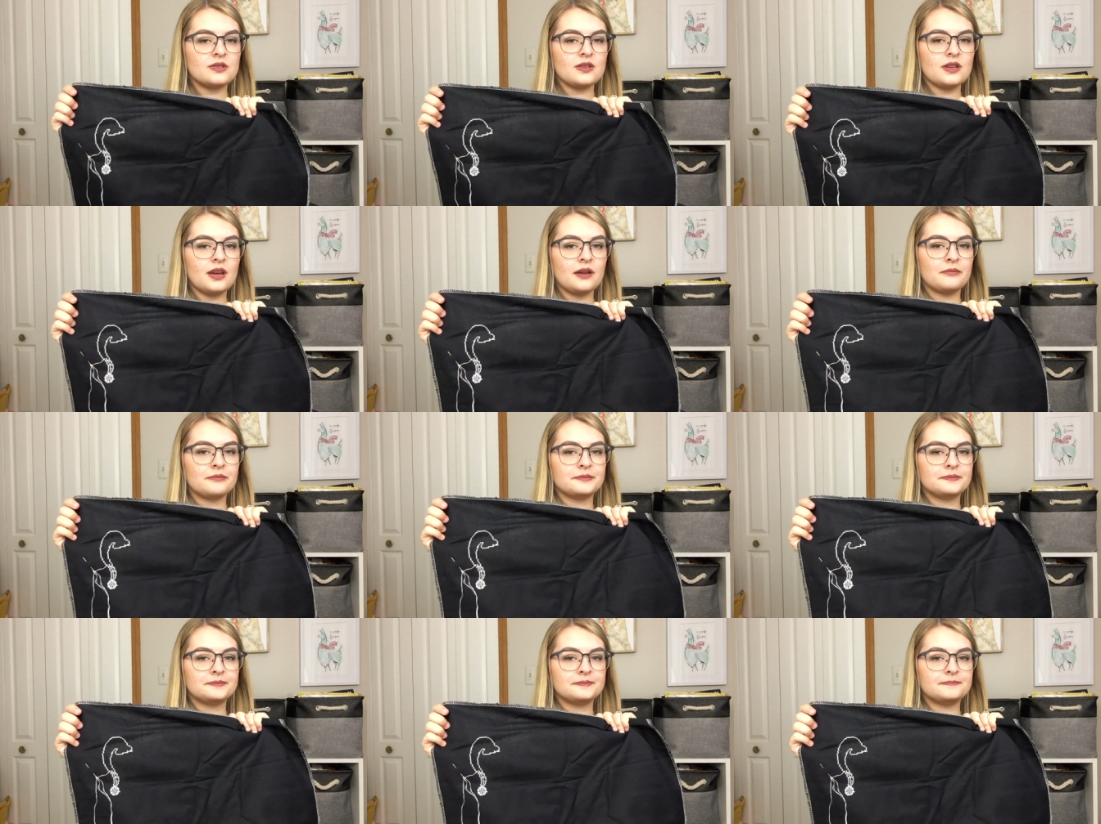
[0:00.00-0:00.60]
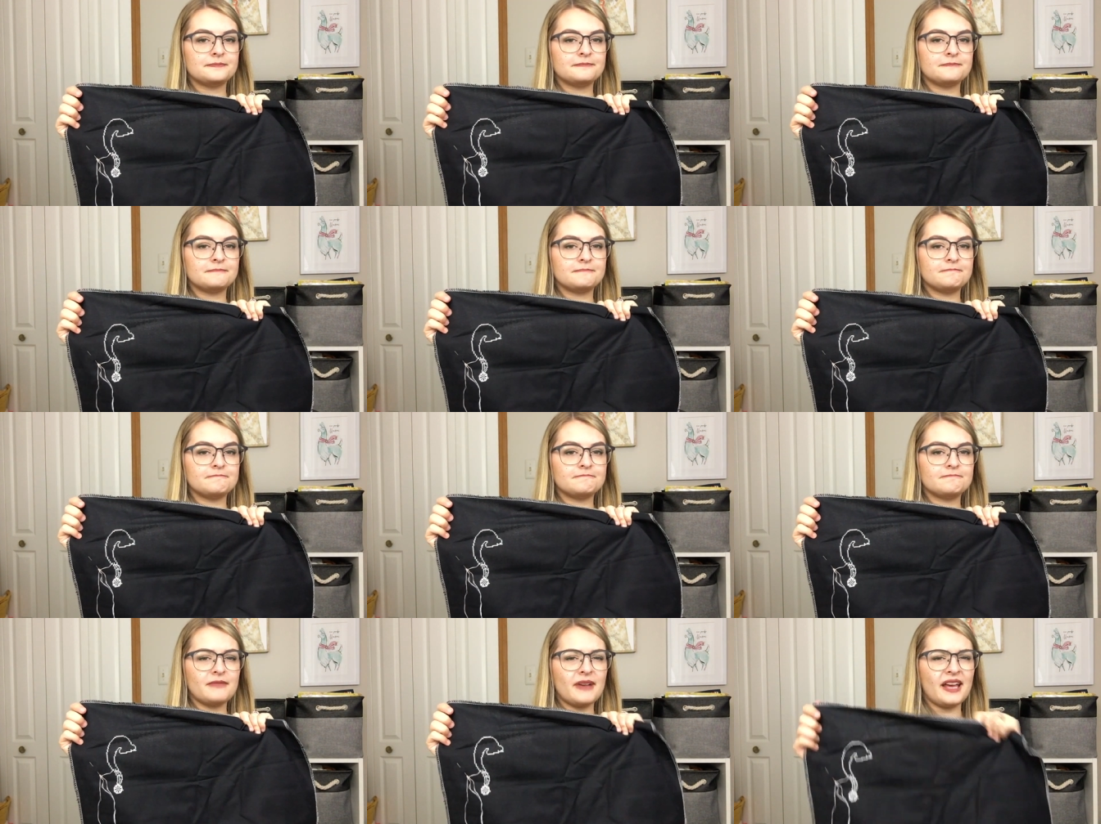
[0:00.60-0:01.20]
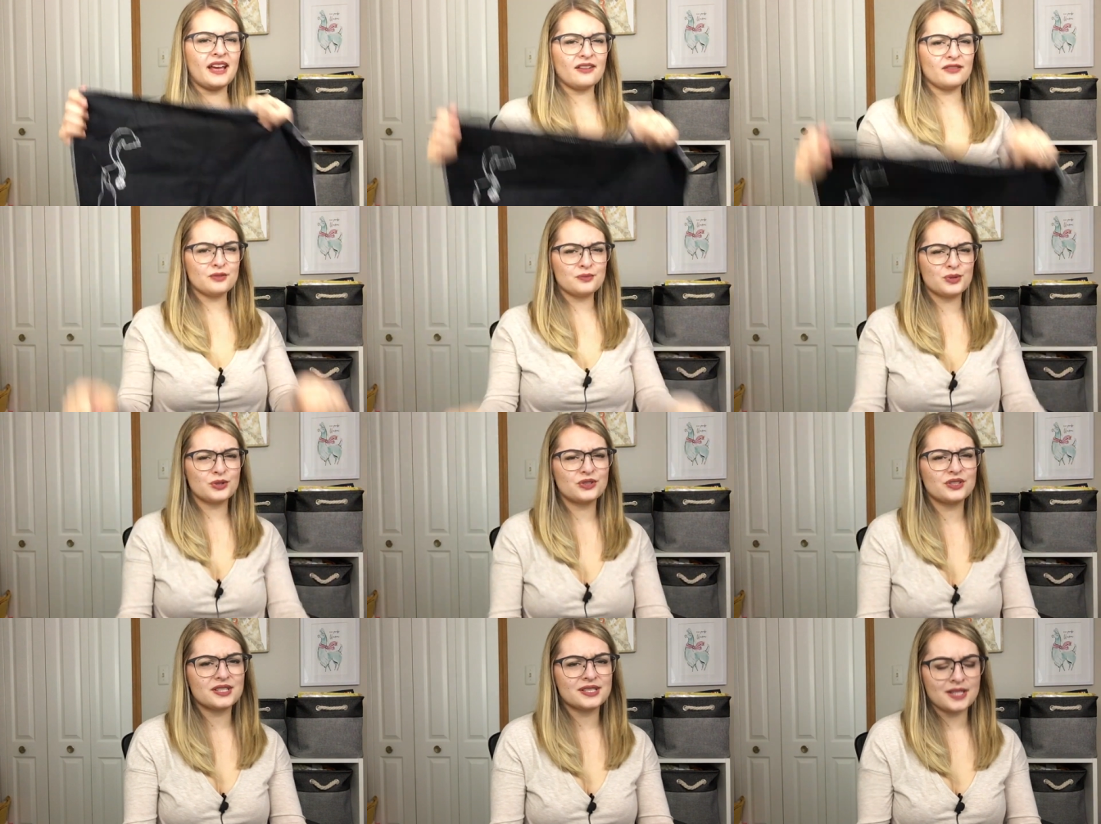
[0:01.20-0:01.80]
So yeah, I
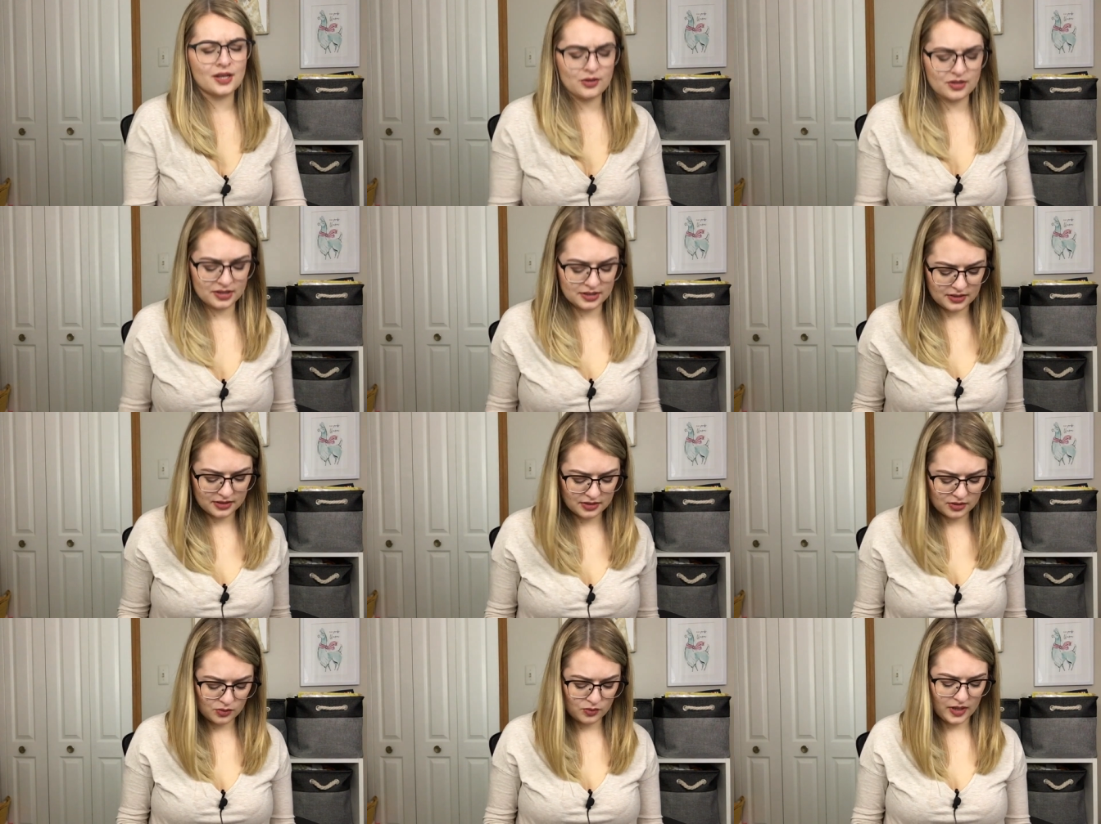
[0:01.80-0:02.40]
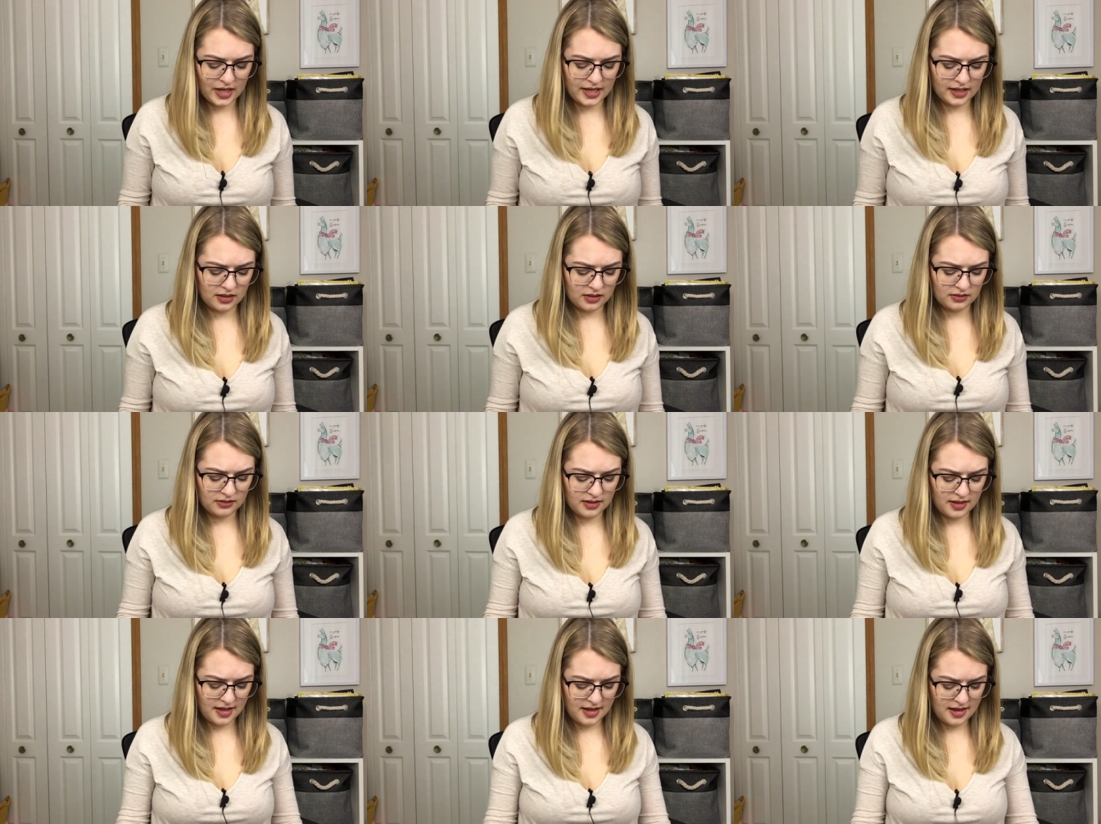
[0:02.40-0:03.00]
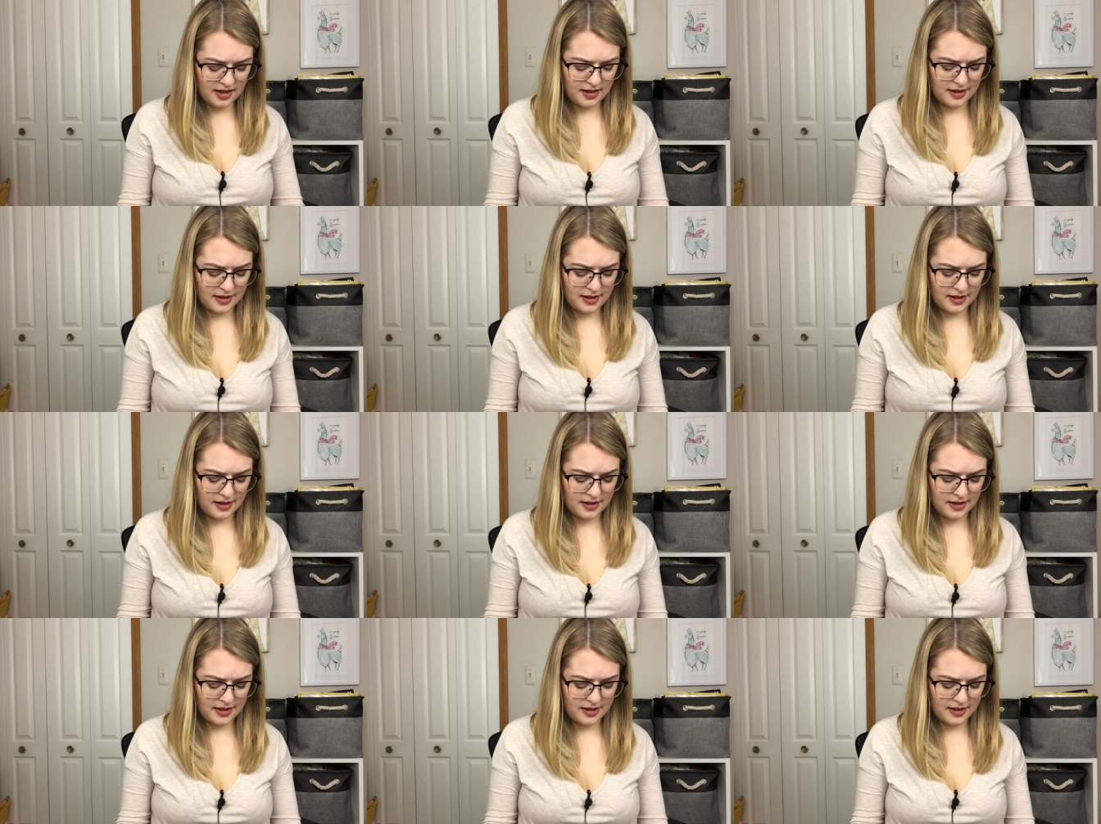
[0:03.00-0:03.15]
haven't pulled this out in a little while